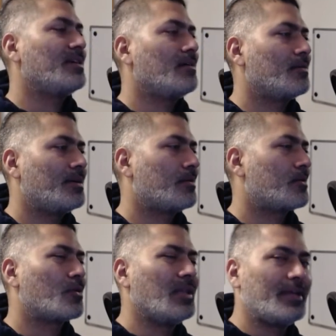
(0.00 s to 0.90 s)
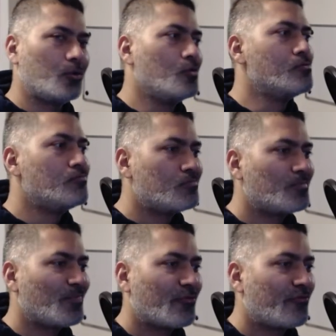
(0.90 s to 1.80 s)
not really too
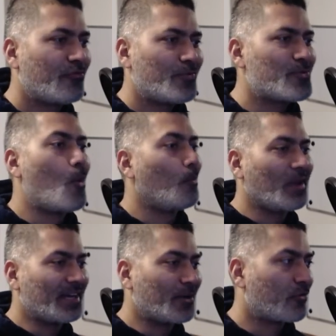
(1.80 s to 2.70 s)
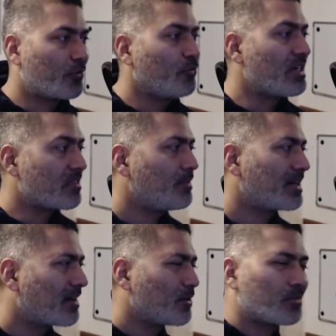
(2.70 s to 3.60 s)
complicated or too fancy,
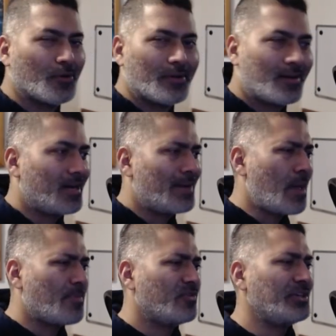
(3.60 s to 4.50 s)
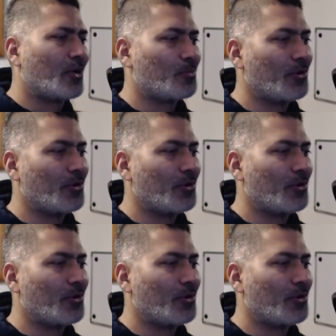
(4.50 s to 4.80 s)
but it looks good. I'm happy with the